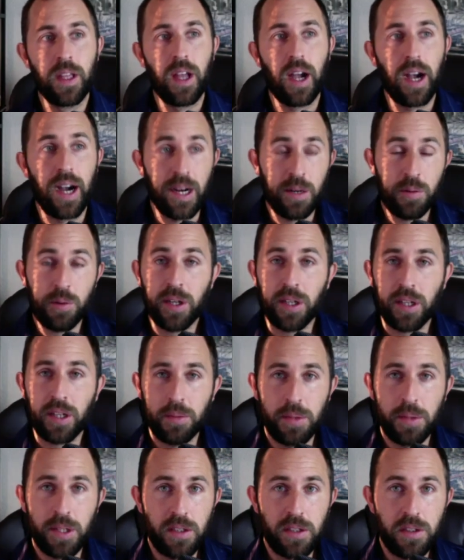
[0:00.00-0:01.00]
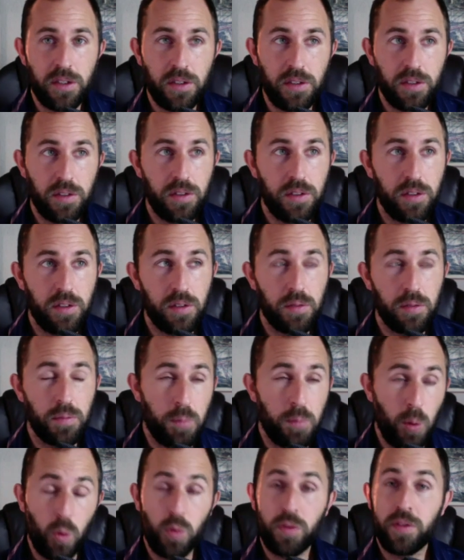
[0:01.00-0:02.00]
I recommend
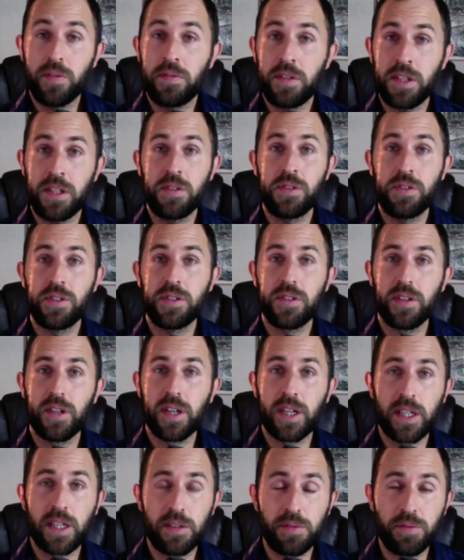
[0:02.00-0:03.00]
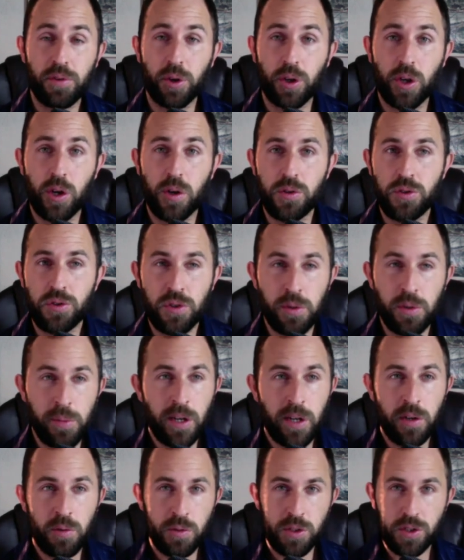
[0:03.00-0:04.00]
both of these uh, for coaches, no
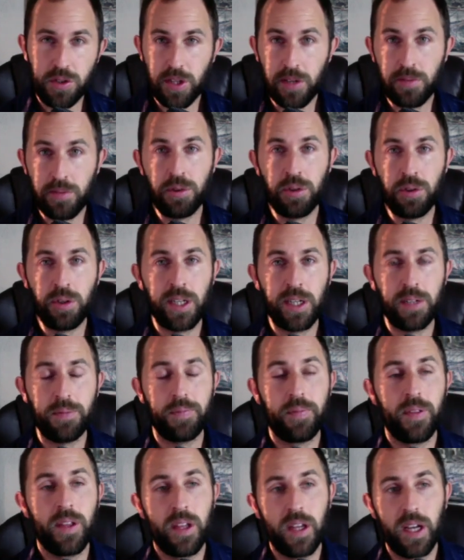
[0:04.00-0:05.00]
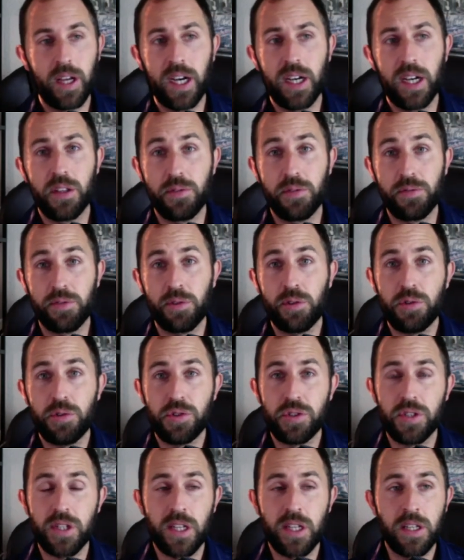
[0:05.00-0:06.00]
matter which level they're at. Uh, the
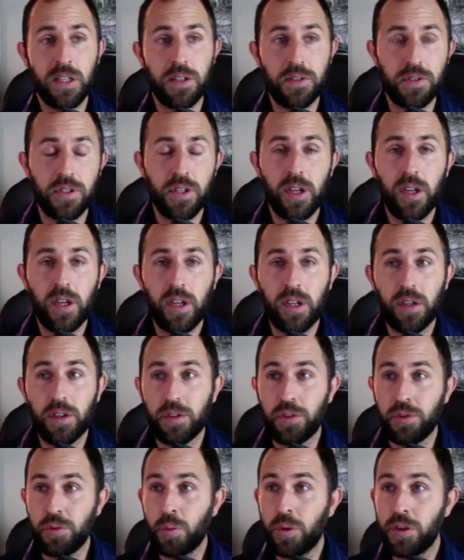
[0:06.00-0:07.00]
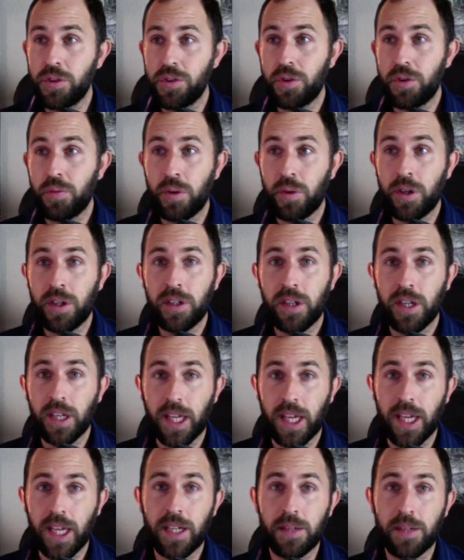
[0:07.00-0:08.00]
first is you want to run a
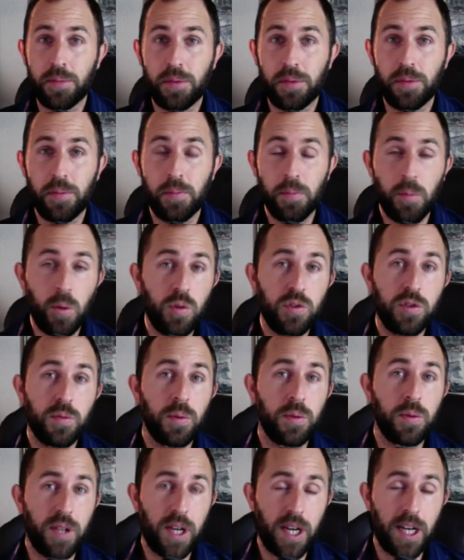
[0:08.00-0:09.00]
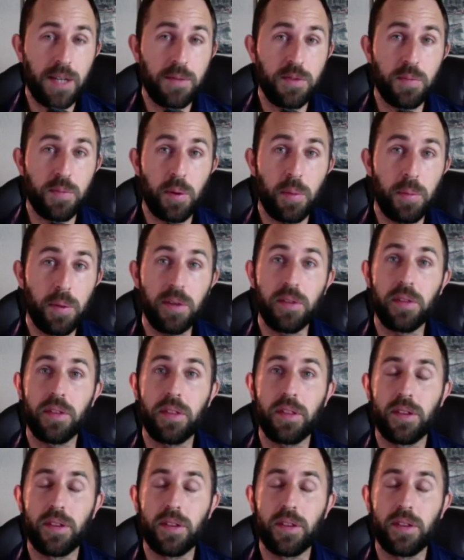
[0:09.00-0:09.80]
camp multiple times per month.